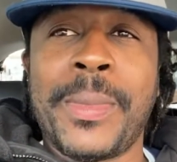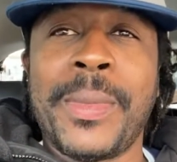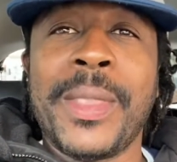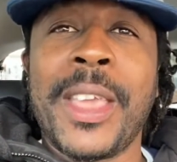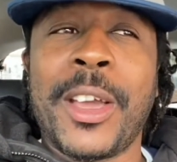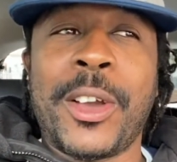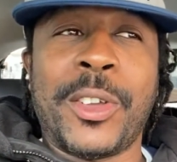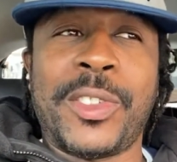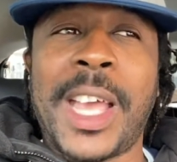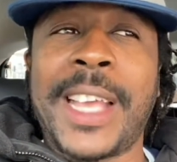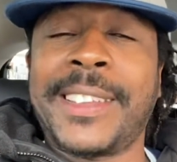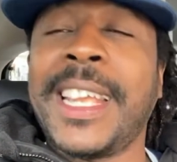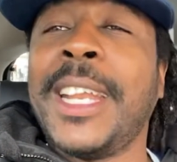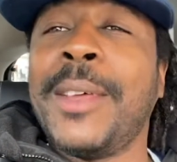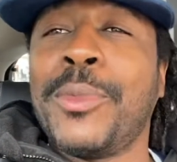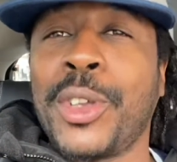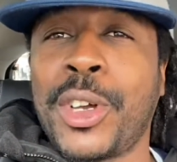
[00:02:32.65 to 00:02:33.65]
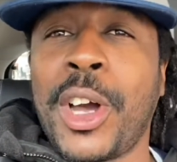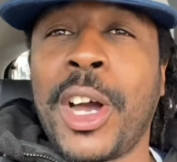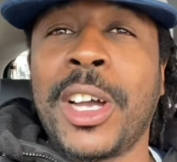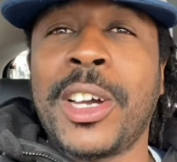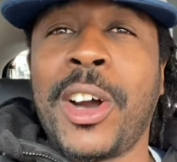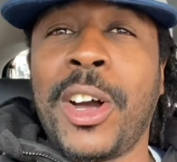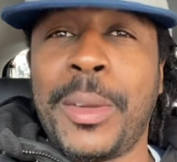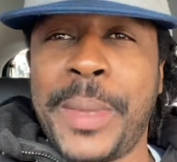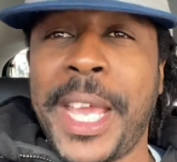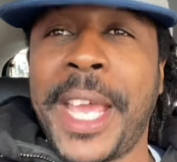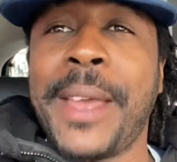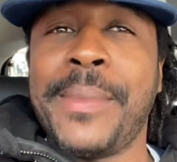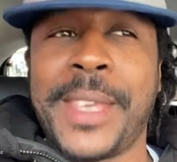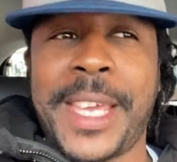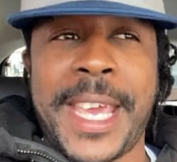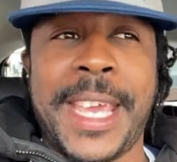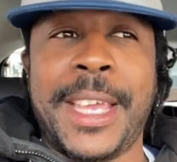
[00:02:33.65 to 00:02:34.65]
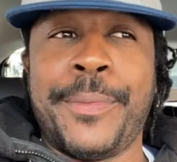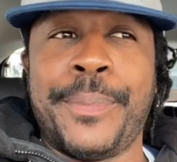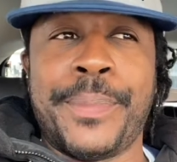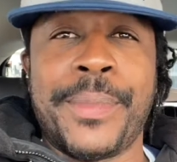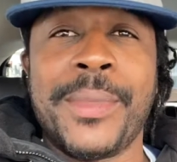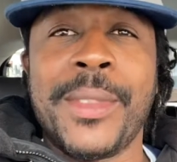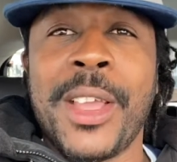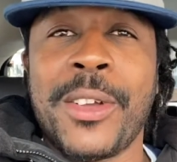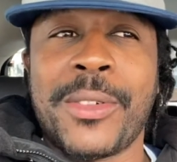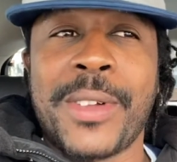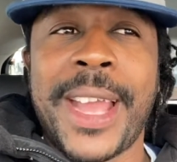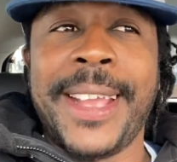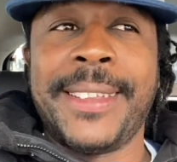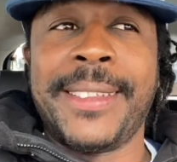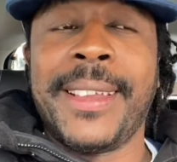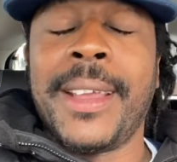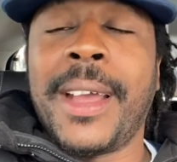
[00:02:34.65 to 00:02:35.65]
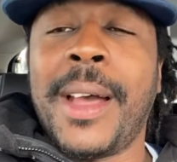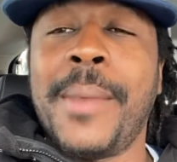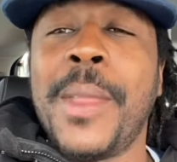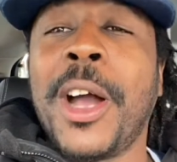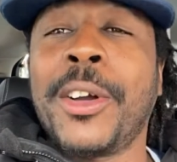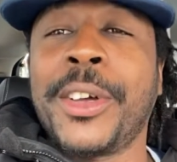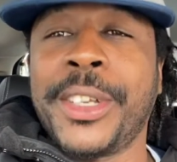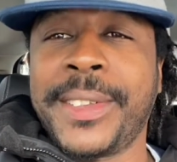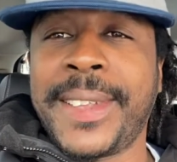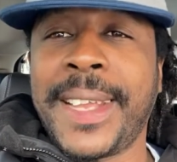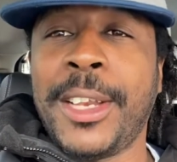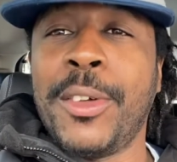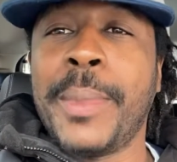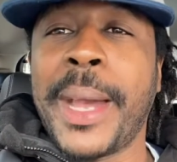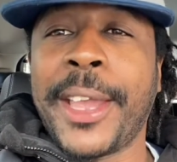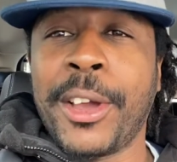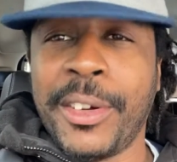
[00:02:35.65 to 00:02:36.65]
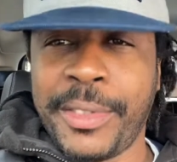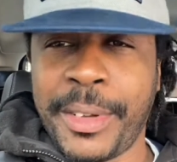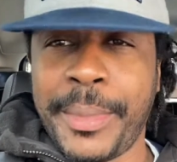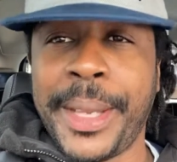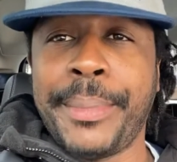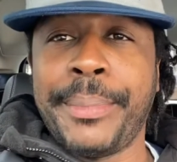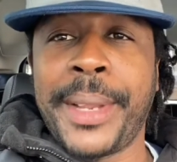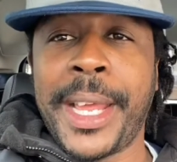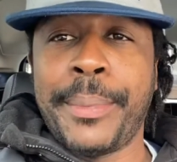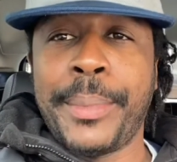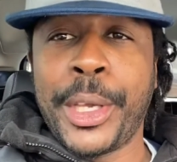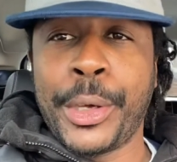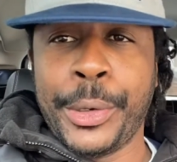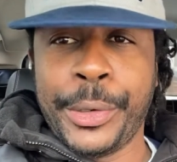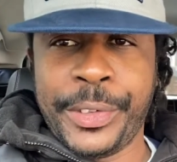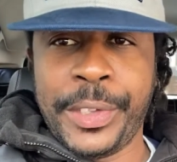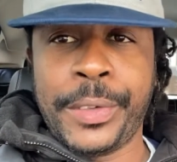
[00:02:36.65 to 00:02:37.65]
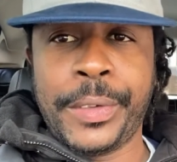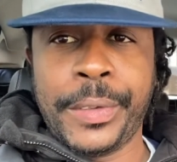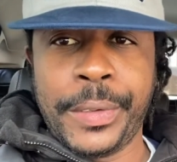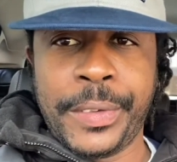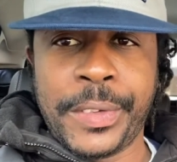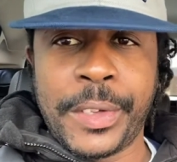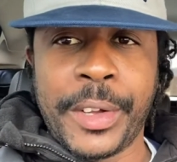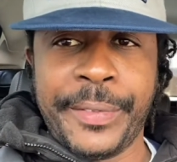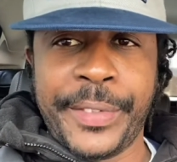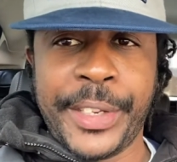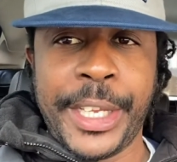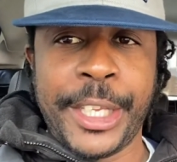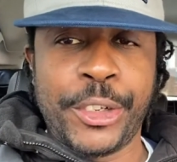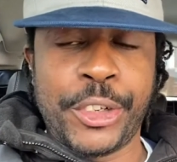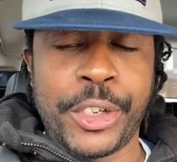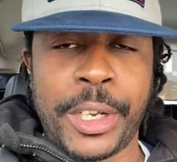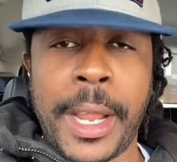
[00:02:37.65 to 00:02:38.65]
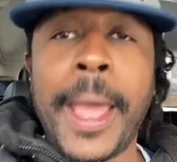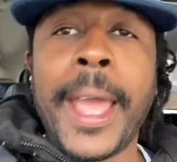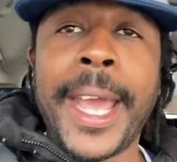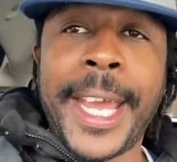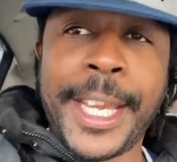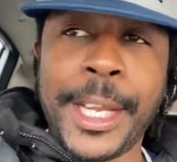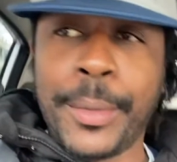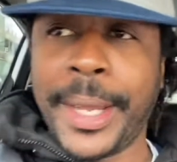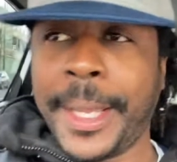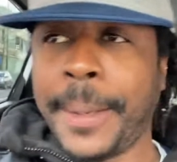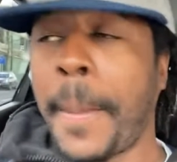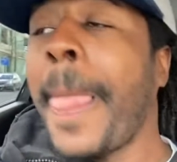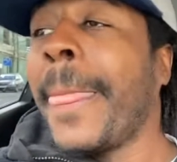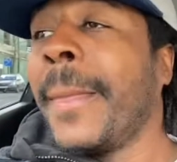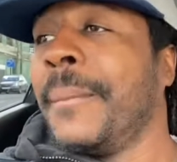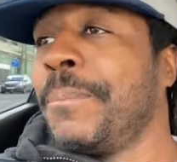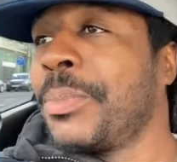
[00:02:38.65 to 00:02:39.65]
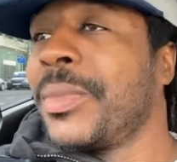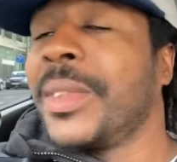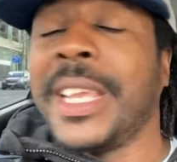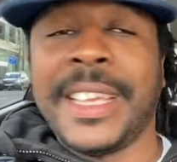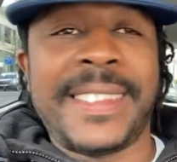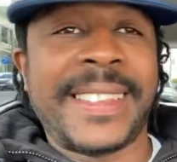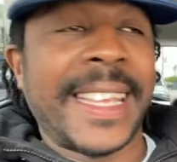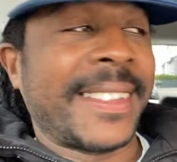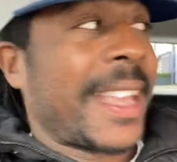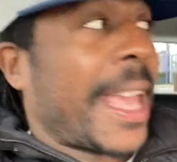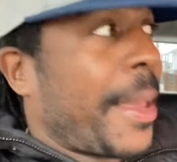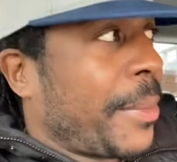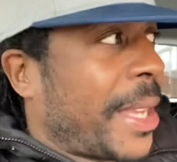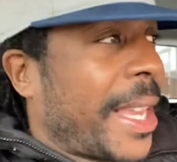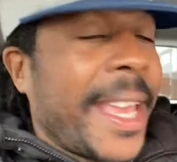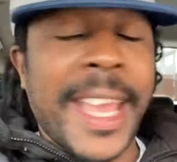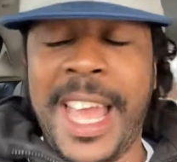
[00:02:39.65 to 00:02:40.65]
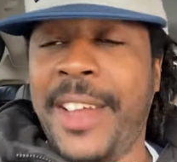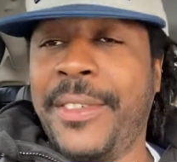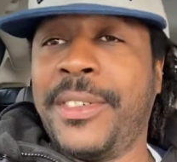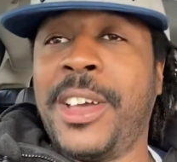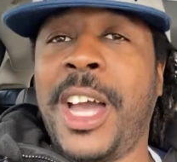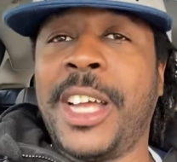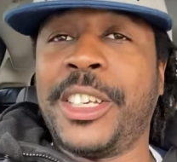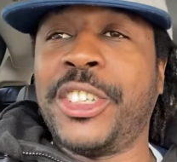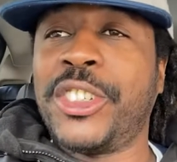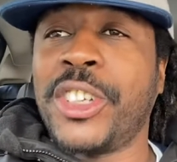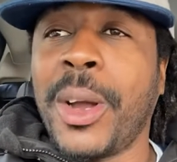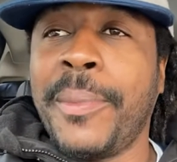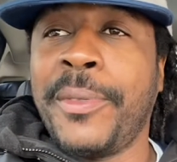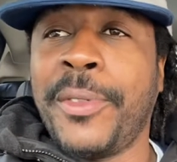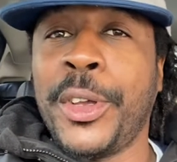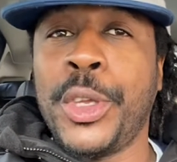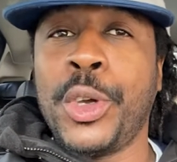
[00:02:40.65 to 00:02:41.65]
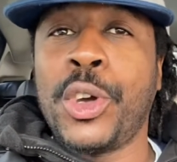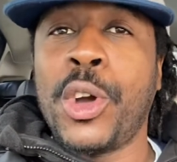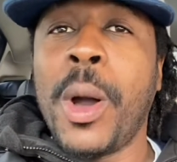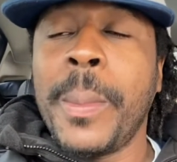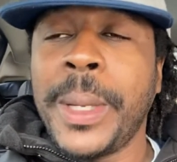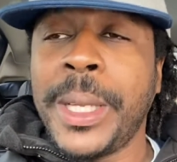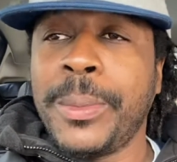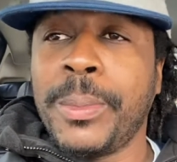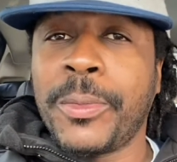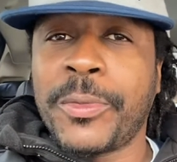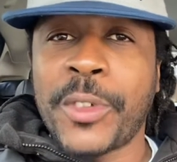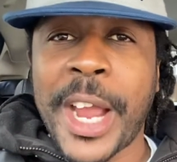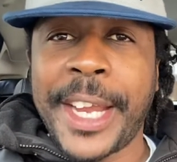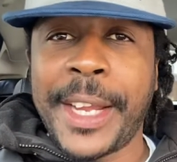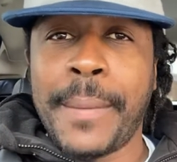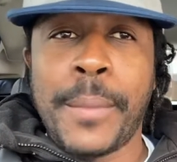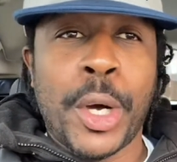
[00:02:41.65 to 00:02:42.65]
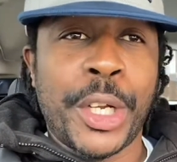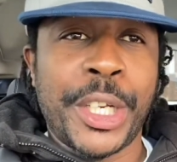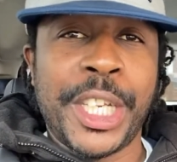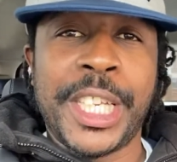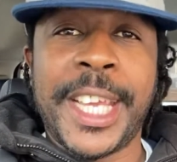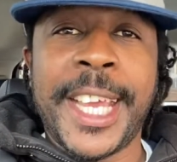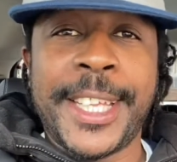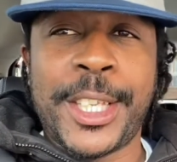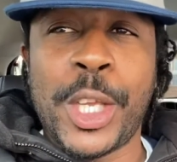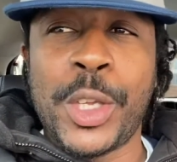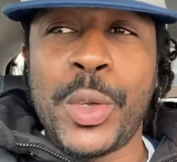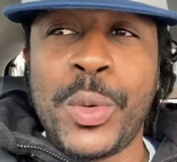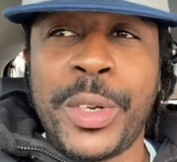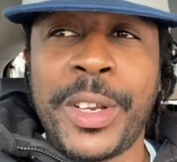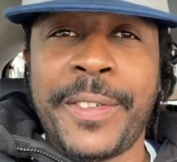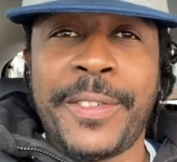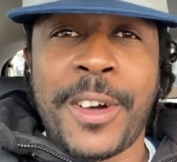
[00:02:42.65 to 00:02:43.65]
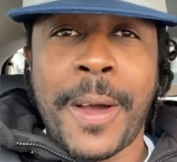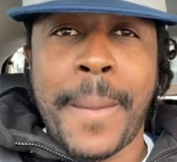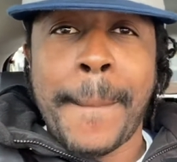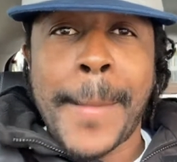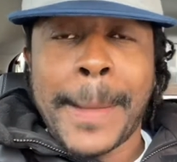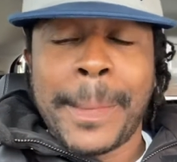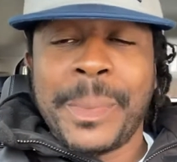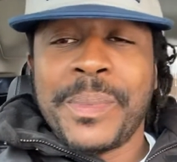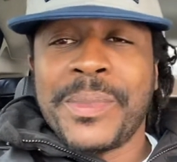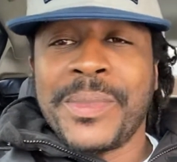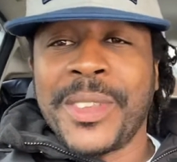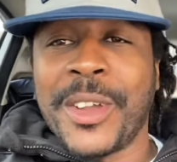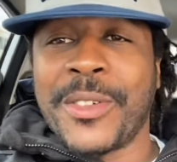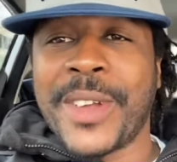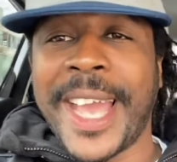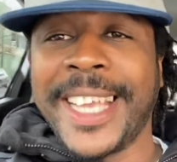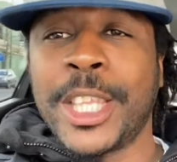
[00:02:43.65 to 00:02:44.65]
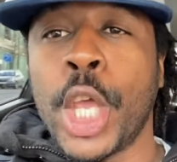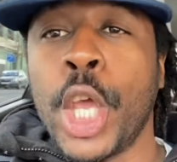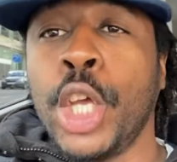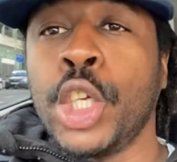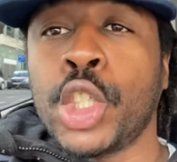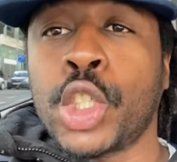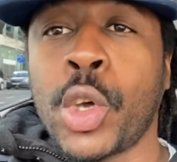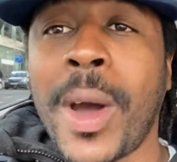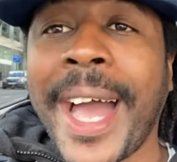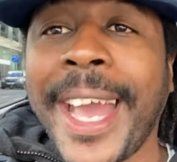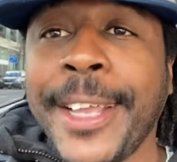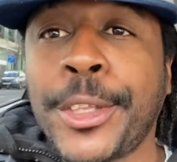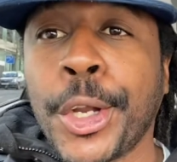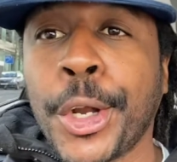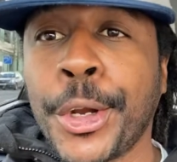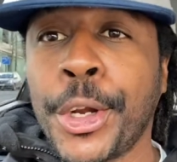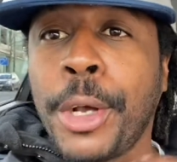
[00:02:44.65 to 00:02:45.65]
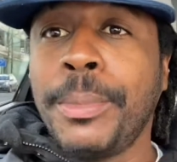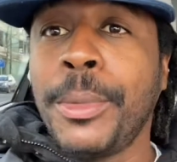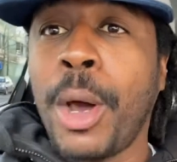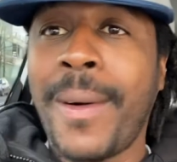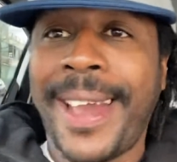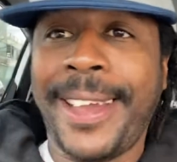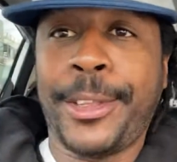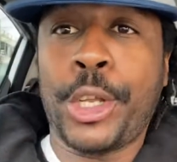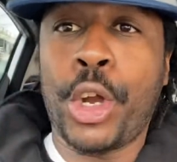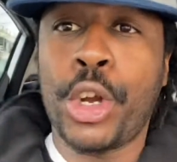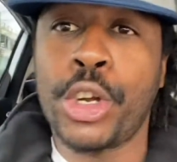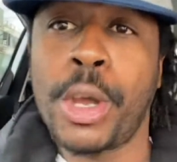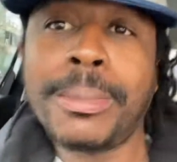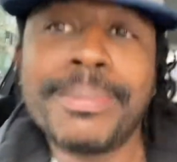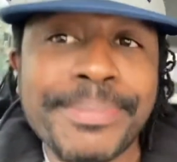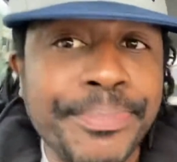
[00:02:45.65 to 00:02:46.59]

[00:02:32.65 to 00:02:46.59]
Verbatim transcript: Because I tell him to call, call me MK right? I'm not going to tell you my government name because it's, it's confidential. Anyway, he says, MK, I've got the job for you. Come in Friday morning, get your uniform, right? So I turn up. No, I turn up.